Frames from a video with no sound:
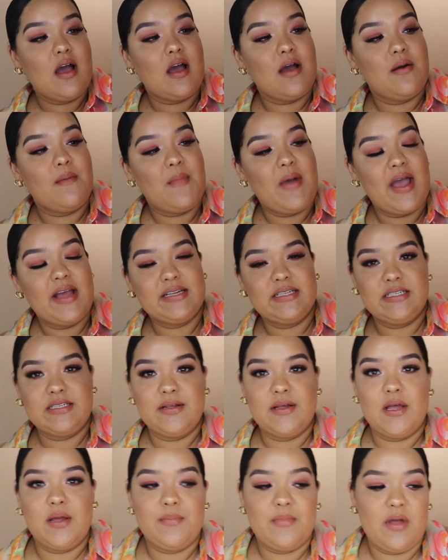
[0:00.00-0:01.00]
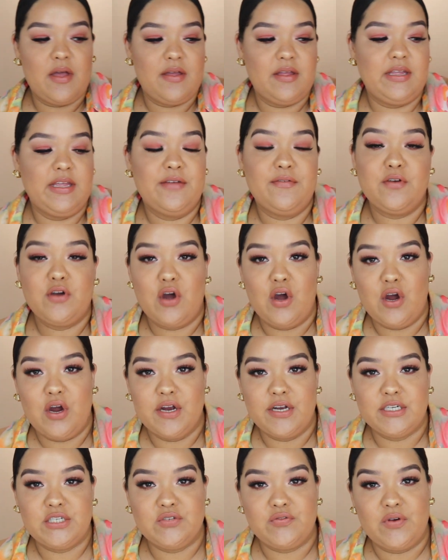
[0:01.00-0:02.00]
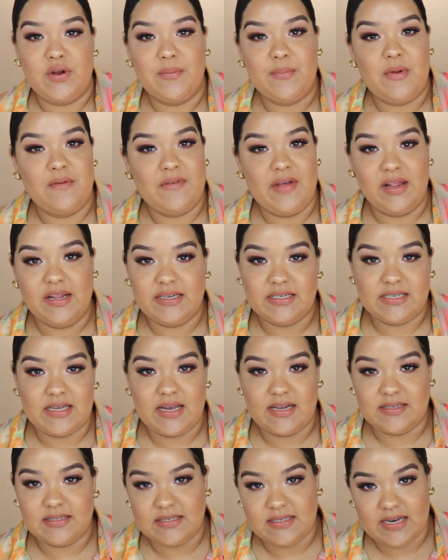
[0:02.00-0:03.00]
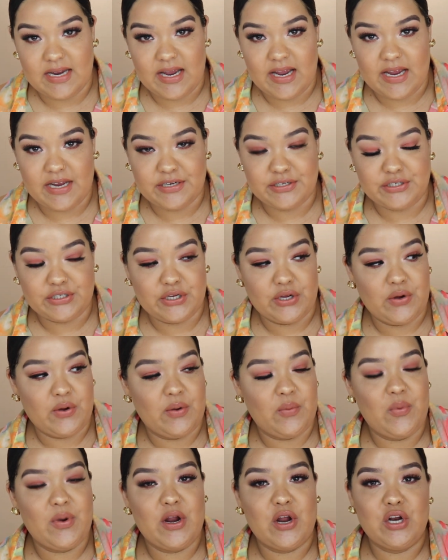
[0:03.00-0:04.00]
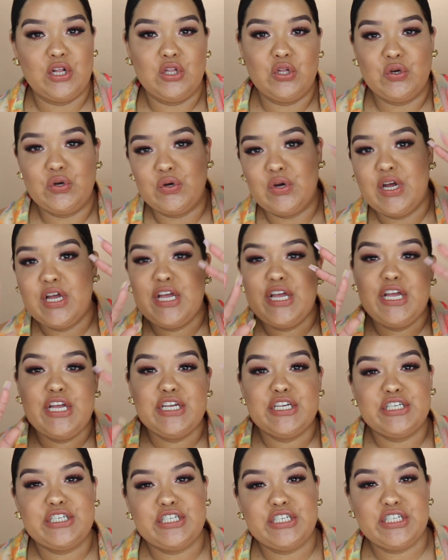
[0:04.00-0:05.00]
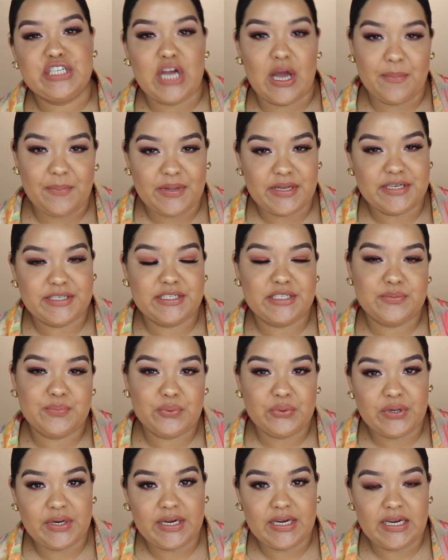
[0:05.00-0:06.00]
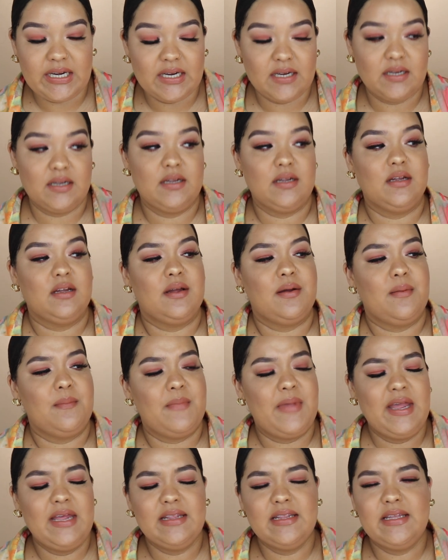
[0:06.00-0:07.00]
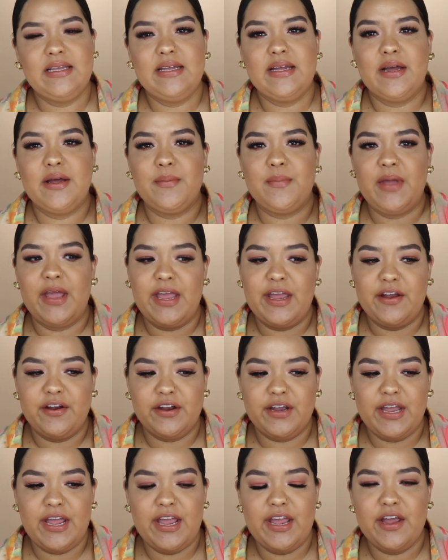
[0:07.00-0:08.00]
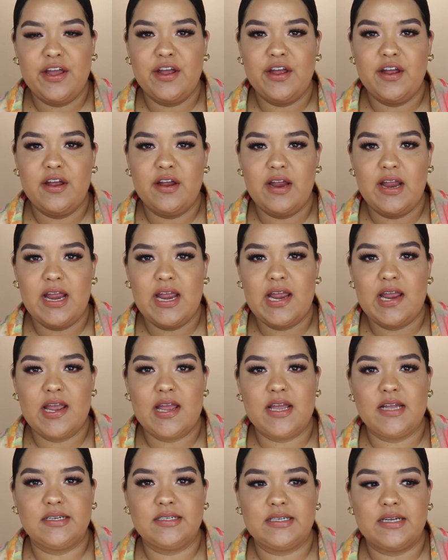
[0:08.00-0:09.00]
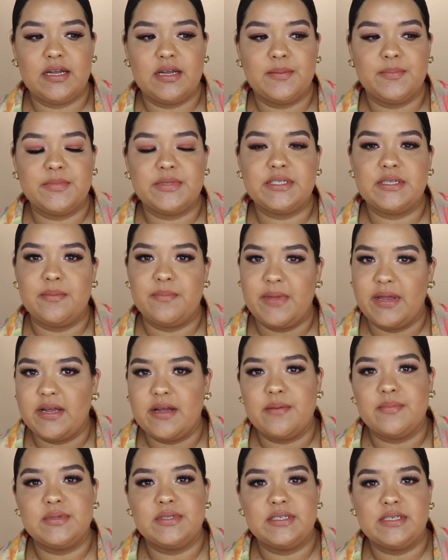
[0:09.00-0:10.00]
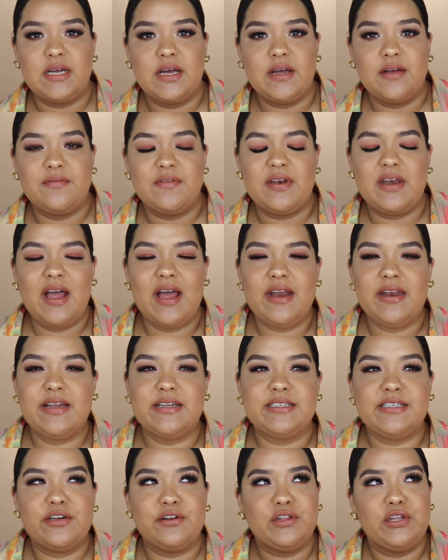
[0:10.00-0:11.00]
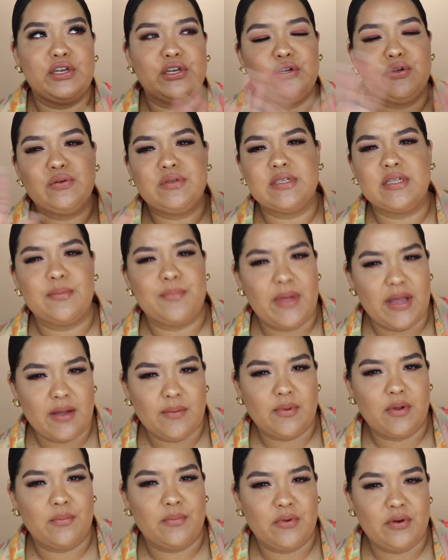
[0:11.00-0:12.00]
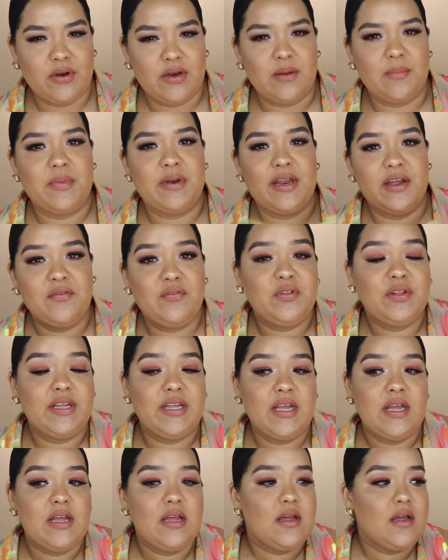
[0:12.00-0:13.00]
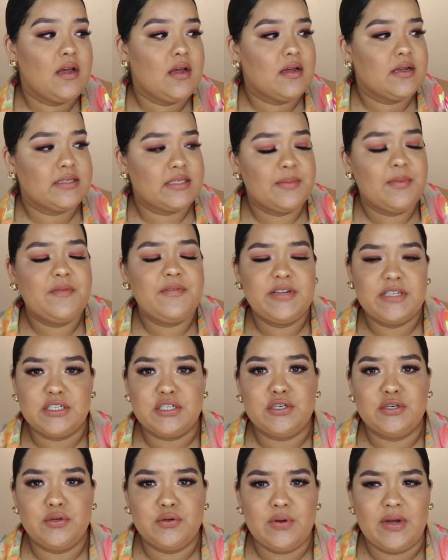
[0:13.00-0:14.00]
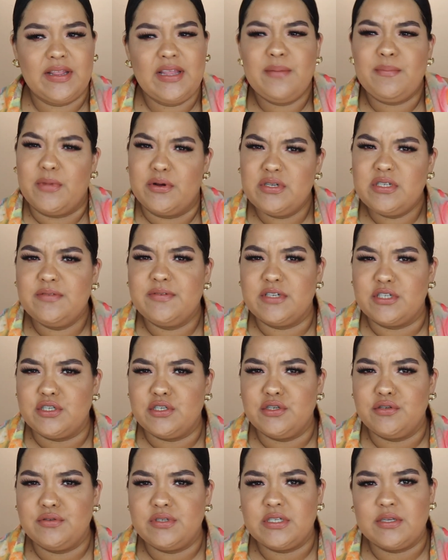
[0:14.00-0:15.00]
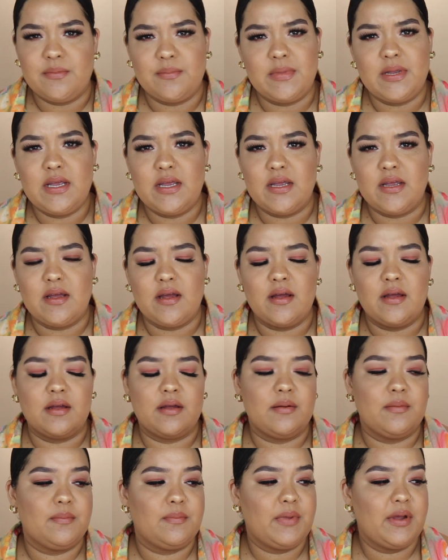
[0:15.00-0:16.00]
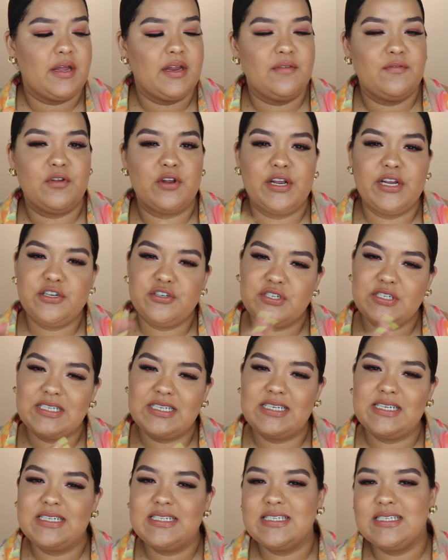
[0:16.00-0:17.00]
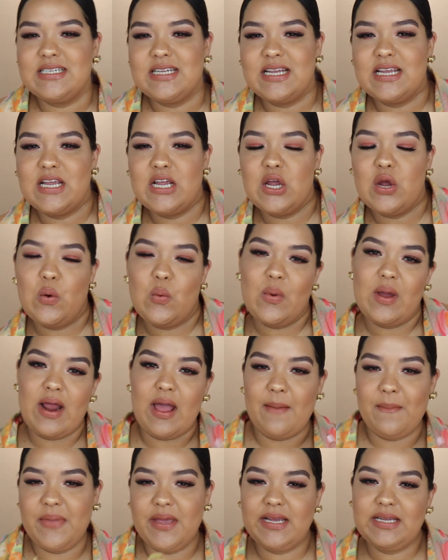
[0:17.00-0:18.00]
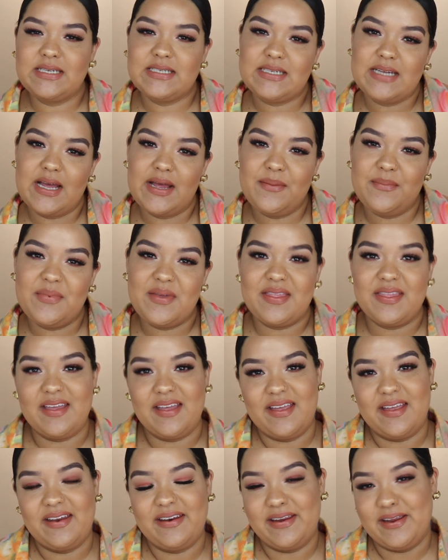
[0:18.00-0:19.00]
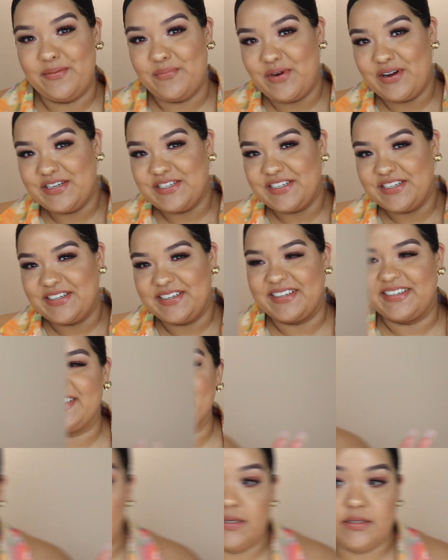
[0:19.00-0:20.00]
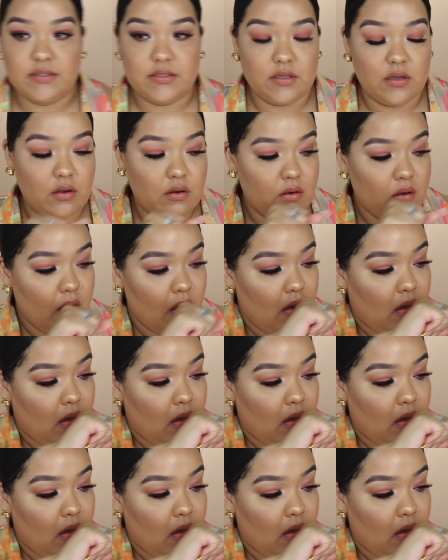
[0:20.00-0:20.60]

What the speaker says: I had some gift cards from Valentine's Day, so I went on a little shopping spree. Mainly hair care and some makeup stuff. Not necessarily new to the makeup community, but definitely some of it's new. I think most of it's new to me. But if you're interested in seeing what I picked up, then keep watching. Alright, so